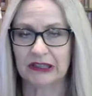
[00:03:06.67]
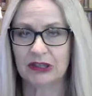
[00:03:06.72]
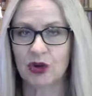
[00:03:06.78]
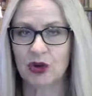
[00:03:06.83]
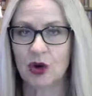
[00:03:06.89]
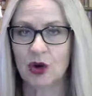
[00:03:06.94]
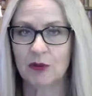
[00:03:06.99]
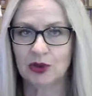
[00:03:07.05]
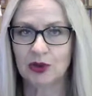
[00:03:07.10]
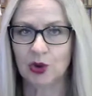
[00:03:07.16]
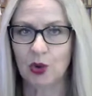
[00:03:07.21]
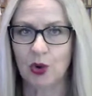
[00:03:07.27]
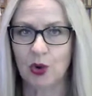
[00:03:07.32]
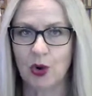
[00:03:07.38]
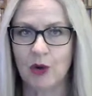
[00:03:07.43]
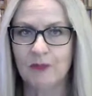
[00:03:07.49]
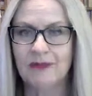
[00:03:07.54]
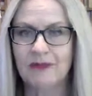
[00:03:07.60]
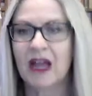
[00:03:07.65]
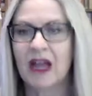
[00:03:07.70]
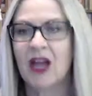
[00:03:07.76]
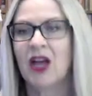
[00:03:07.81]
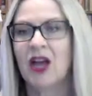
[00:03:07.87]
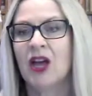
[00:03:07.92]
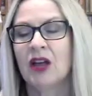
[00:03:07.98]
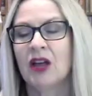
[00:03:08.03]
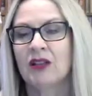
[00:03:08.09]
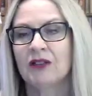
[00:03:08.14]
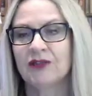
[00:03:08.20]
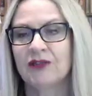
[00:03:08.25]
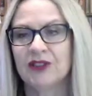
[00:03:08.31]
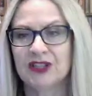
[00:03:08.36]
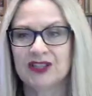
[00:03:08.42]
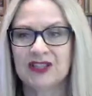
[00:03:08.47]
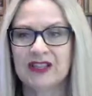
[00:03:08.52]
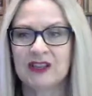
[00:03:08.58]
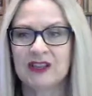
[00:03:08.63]
common law, the
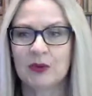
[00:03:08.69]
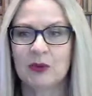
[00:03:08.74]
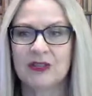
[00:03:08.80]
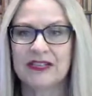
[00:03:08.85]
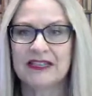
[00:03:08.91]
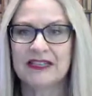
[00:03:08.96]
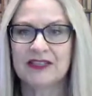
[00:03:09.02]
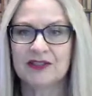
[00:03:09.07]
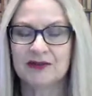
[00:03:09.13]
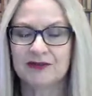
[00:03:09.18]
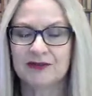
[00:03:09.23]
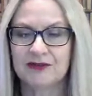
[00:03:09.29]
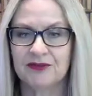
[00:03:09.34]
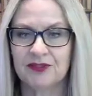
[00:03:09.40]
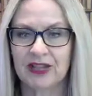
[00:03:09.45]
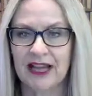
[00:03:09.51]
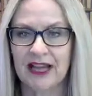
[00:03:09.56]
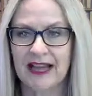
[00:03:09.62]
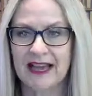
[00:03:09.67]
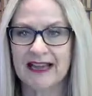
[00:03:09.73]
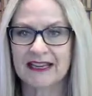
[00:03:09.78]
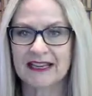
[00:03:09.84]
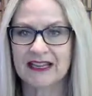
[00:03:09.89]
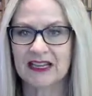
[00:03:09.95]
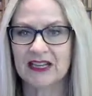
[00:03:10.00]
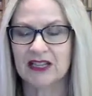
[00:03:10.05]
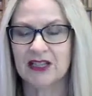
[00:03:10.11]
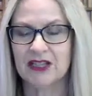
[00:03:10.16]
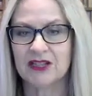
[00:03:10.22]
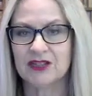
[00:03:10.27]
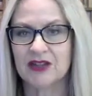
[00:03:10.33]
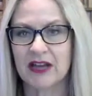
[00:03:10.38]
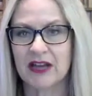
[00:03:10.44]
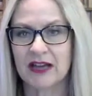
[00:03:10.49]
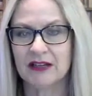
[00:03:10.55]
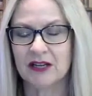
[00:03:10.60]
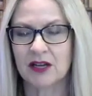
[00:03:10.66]
first thing that we need to flag is
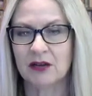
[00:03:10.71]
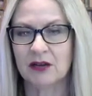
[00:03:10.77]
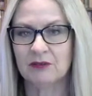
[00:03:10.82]
that